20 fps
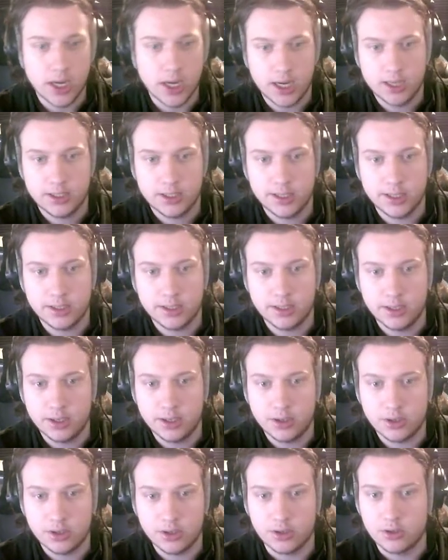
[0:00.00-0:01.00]
sets
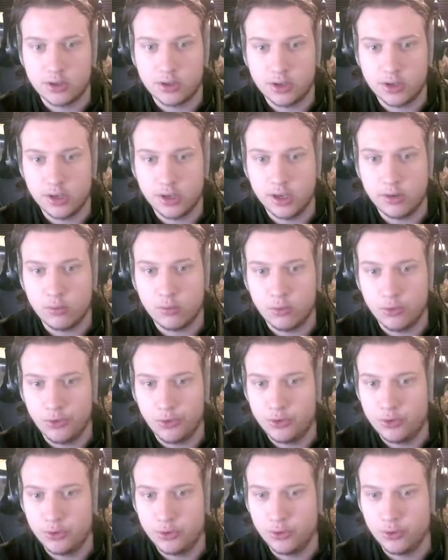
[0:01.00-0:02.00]
distance equal
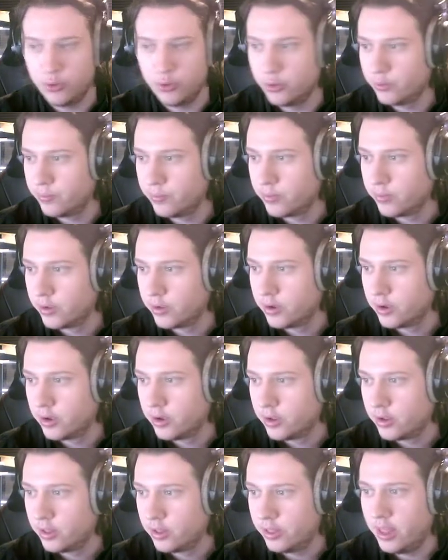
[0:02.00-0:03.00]
to
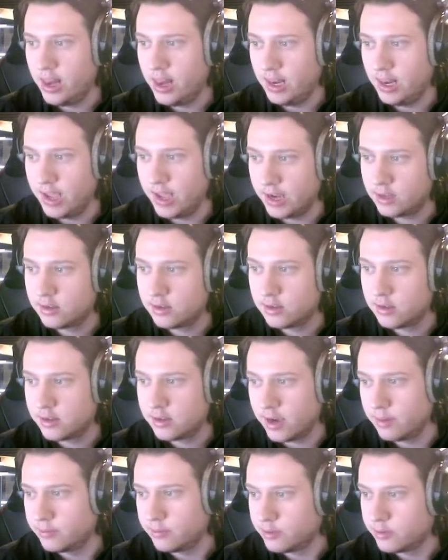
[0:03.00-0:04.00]
the length
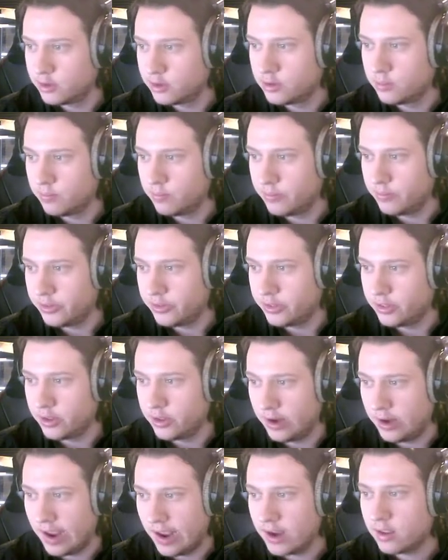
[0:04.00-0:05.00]
times the
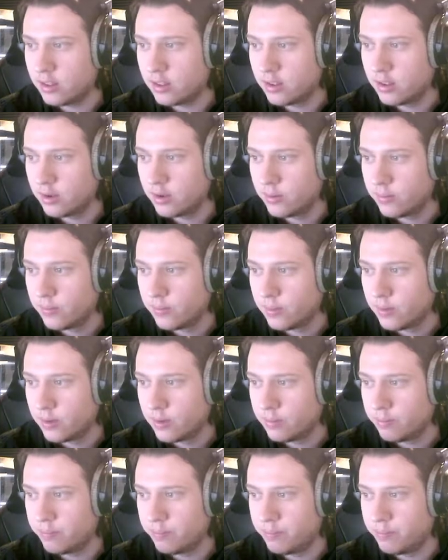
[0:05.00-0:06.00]
length.
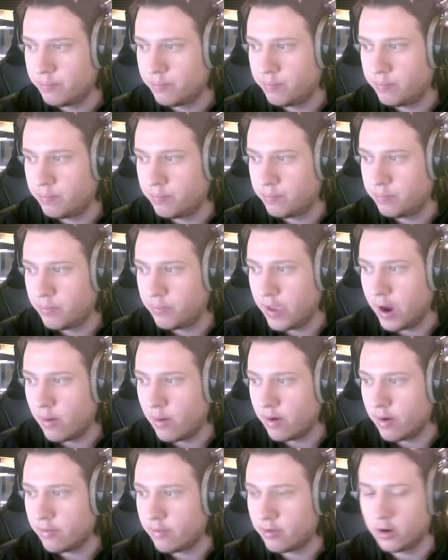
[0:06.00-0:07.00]

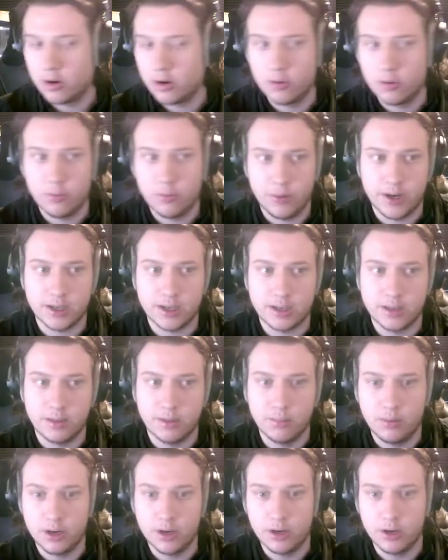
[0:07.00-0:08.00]
However, we can
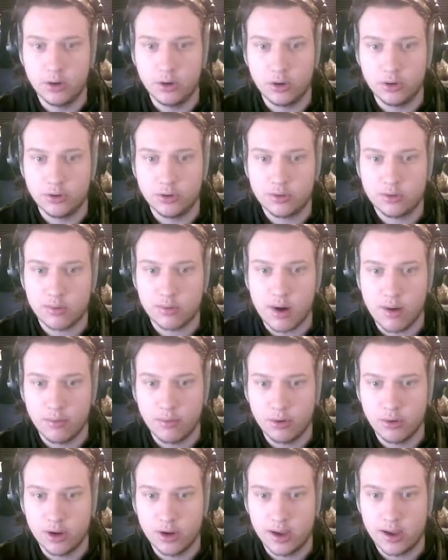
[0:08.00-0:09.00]
simply not square
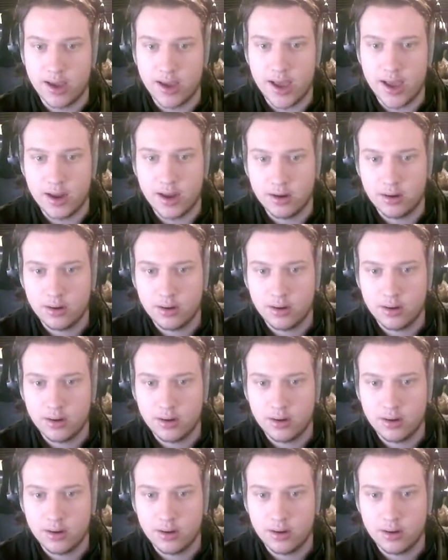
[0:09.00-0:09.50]
root it and